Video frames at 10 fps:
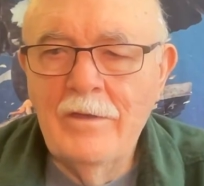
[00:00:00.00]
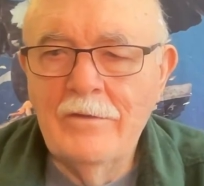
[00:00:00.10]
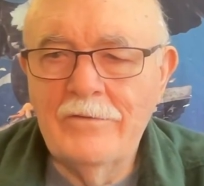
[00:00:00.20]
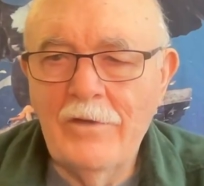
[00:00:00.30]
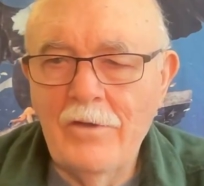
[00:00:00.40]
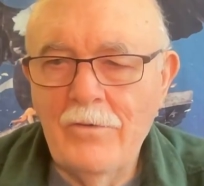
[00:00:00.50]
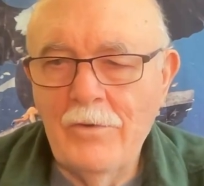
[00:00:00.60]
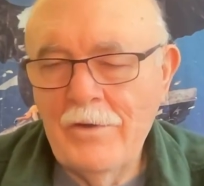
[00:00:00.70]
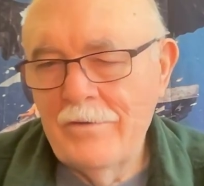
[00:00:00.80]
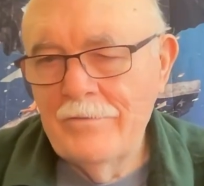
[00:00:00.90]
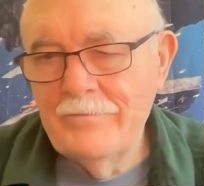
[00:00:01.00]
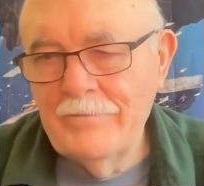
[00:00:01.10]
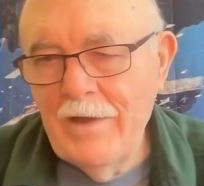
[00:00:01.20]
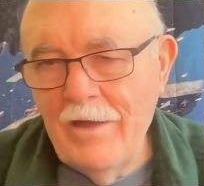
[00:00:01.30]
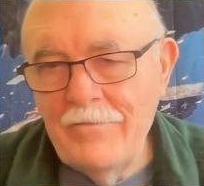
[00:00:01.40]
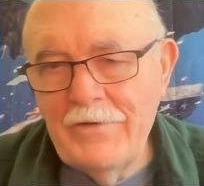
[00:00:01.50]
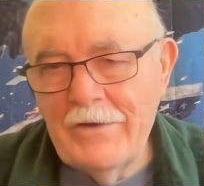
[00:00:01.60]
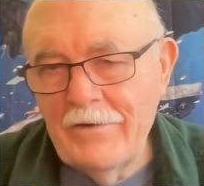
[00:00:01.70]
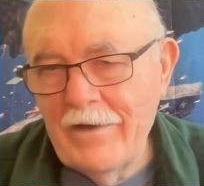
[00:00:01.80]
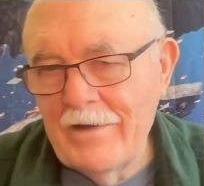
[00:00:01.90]
So I'll
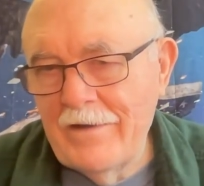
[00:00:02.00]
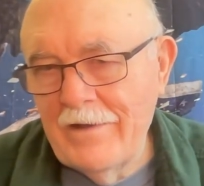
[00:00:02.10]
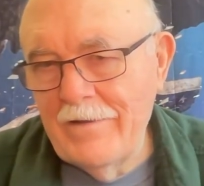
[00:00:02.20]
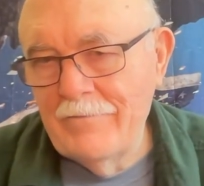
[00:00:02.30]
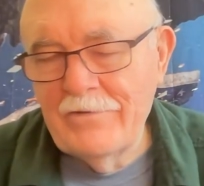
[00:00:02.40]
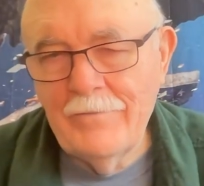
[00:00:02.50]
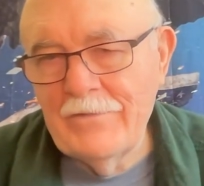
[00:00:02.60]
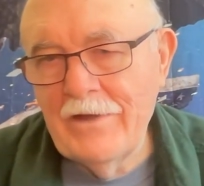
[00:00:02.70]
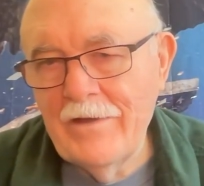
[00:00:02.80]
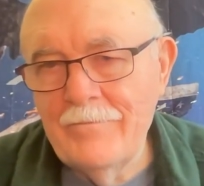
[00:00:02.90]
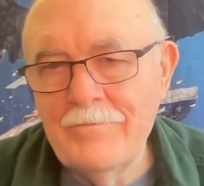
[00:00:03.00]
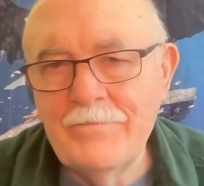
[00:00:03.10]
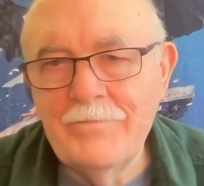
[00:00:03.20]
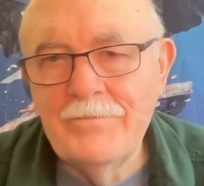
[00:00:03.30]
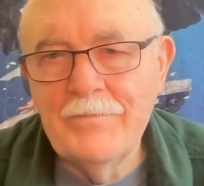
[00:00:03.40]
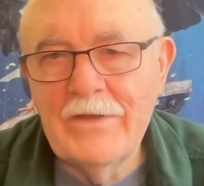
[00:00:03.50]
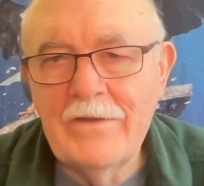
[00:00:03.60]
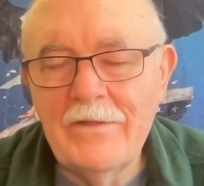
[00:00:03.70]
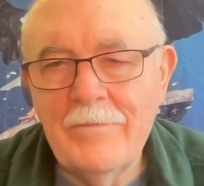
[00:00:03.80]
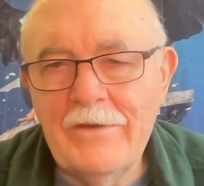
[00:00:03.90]
figure out a name sometime.
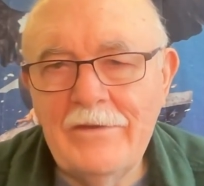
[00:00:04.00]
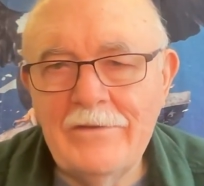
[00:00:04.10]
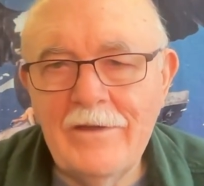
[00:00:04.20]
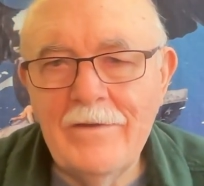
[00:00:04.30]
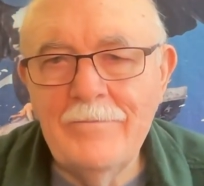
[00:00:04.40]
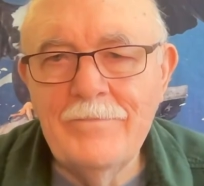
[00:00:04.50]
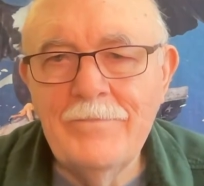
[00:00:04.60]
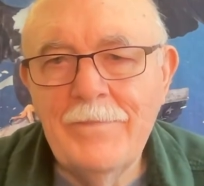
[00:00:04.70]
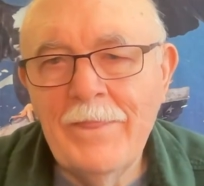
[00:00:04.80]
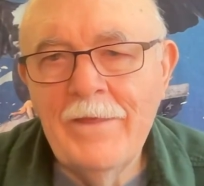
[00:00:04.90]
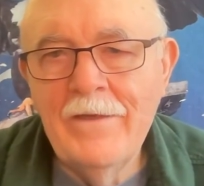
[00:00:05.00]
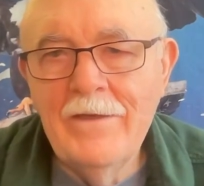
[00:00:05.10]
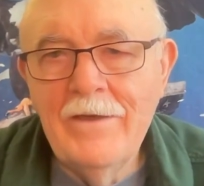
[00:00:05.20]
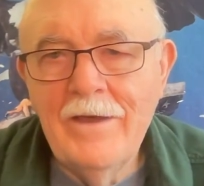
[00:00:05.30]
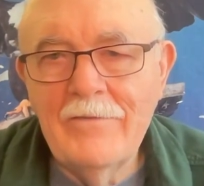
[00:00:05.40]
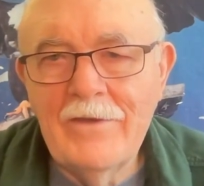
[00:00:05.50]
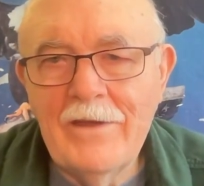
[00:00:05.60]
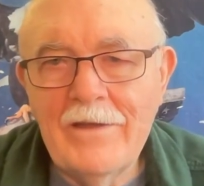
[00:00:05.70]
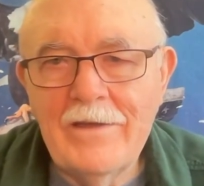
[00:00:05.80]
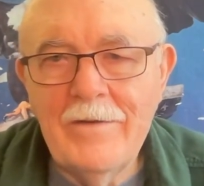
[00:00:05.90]
But in the meantime, I've
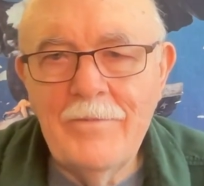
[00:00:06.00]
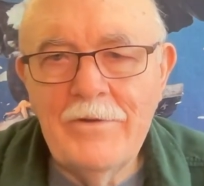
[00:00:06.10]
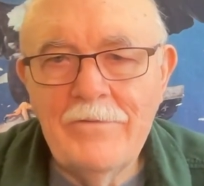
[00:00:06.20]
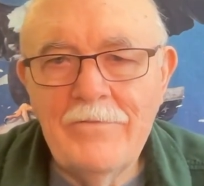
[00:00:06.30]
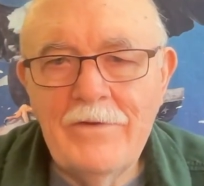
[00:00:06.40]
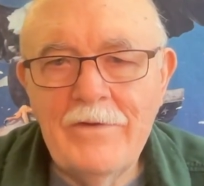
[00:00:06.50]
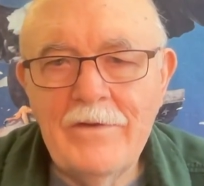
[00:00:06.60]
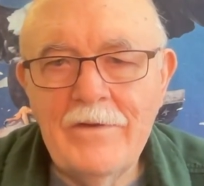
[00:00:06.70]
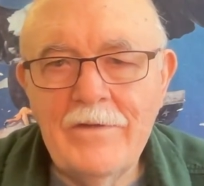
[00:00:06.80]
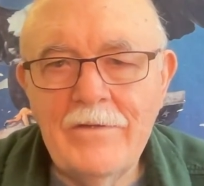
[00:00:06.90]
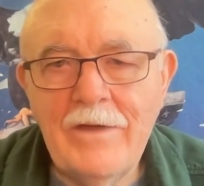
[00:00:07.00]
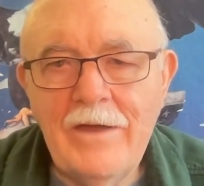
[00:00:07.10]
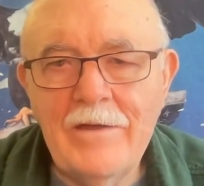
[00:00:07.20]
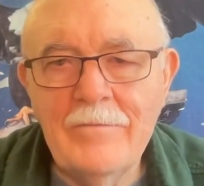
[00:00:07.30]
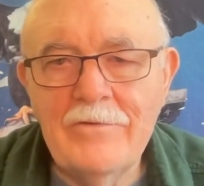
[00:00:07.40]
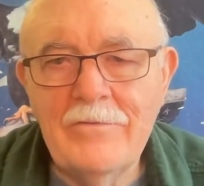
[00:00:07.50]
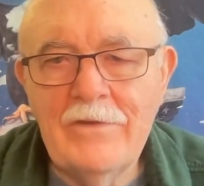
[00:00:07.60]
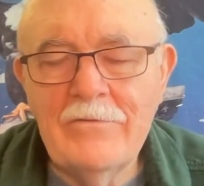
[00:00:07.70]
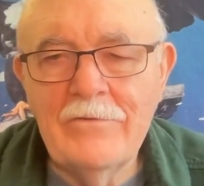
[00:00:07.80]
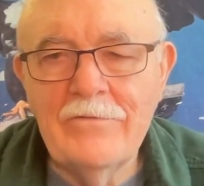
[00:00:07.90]
got a couple of items of
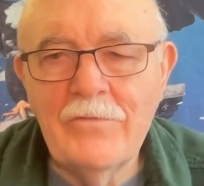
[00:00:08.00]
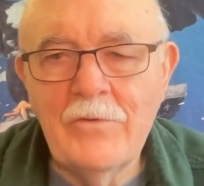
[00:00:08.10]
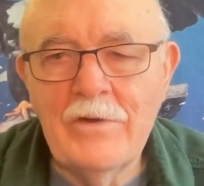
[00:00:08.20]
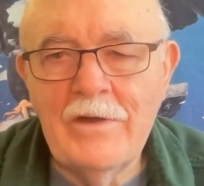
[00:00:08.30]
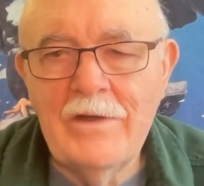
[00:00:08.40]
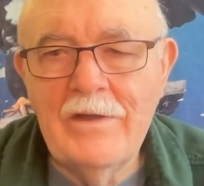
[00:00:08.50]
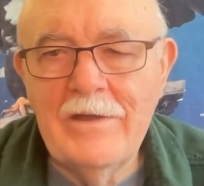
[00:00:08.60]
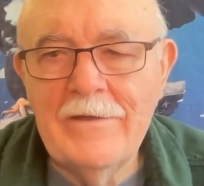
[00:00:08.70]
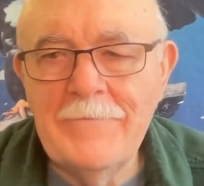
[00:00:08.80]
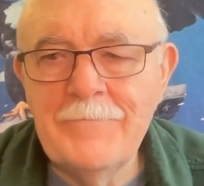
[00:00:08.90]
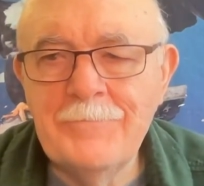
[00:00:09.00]
interest for you today.